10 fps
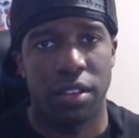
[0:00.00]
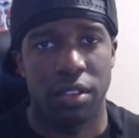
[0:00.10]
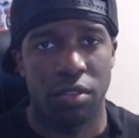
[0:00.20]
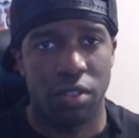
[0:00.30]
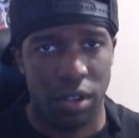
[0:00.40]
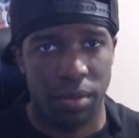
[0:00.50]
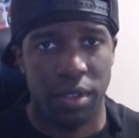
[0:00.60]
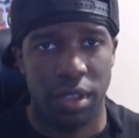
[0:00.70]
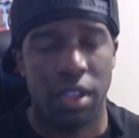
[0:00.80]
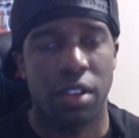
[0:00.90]
You know what I'm
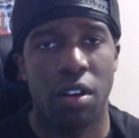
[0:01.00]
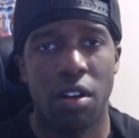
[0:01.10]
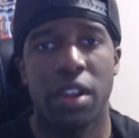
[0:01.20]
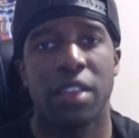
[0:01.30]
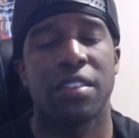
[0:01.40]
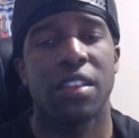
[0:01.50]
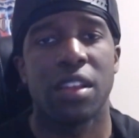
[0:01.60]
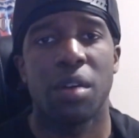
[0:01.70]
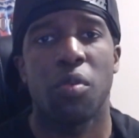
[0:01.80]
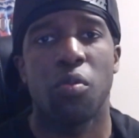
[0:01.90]
saying? God is the
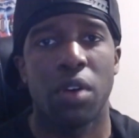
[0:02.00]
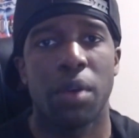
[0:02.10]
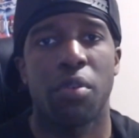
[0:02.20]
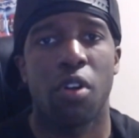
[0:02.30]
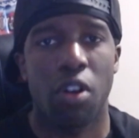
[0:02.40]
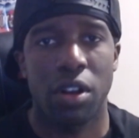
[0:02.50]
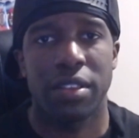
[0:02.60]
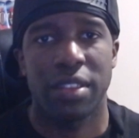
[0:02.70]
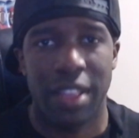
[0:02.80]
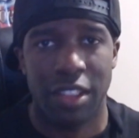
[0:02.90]
number one priority
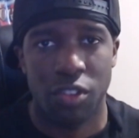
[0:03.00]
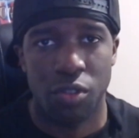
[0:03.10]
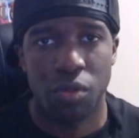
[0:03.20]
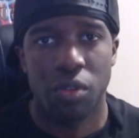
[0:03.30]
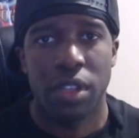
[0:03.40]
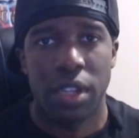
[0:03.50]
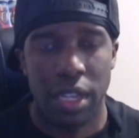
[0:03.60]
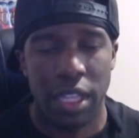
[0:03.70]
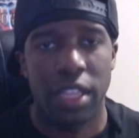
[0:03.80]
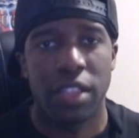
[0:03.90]
that you
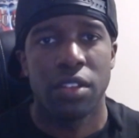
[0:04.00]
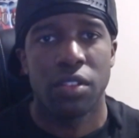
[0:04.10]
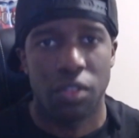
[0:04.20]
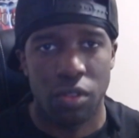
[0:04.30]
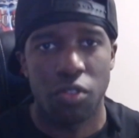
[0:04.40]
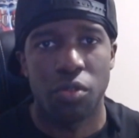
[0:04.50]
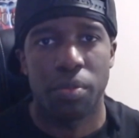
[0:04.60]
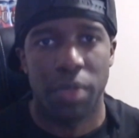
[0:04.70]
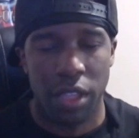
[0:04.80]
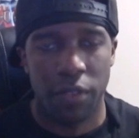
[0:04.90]
need to
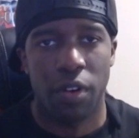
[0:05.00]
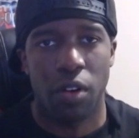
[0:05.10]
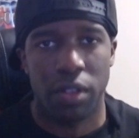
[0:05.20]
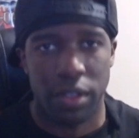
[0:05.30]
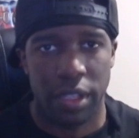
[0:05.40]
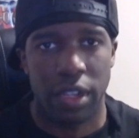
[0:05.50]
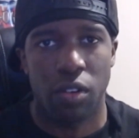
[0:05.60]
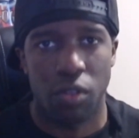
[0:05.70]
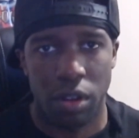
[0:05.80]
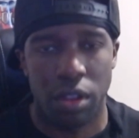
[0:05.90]
be focusing
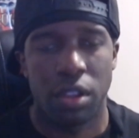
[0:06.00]
on